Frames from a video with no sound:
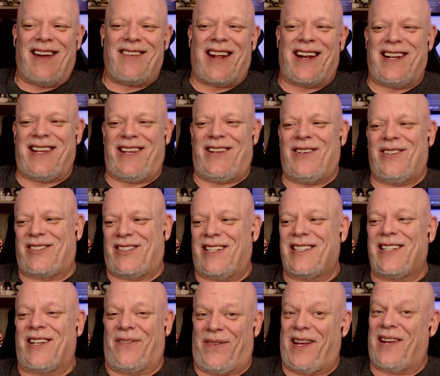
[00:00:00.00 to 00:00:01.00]
I'm not a huge
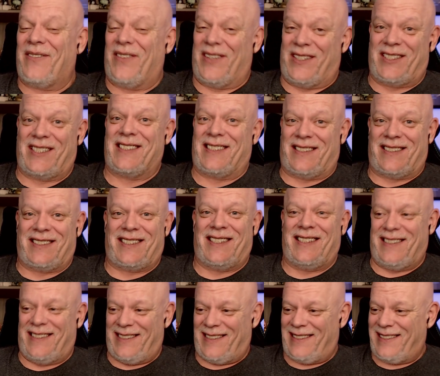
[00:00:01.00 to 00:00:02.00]
Linda fan, but she's
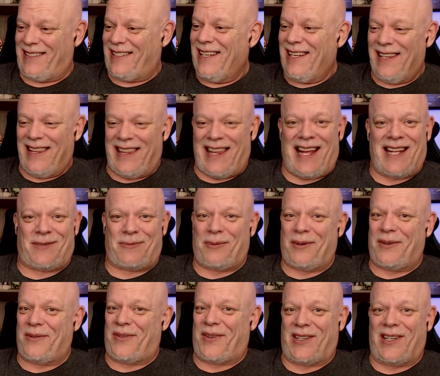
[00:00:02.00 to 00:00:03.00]
she's that's
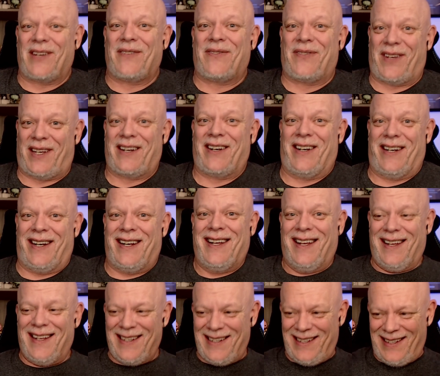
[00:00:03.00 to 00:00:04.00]
perfectly fair.
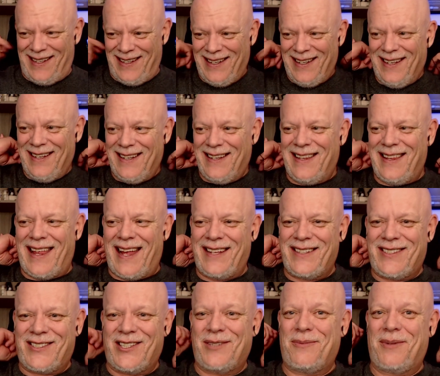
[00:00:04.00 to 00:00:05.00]

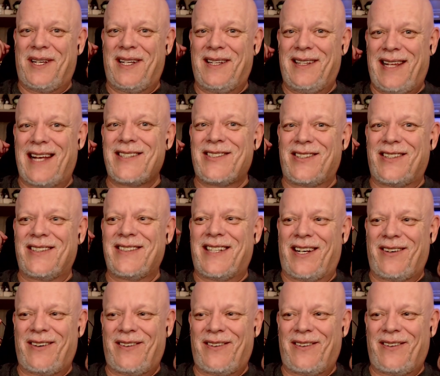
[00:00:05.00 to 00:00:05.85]
That should be that should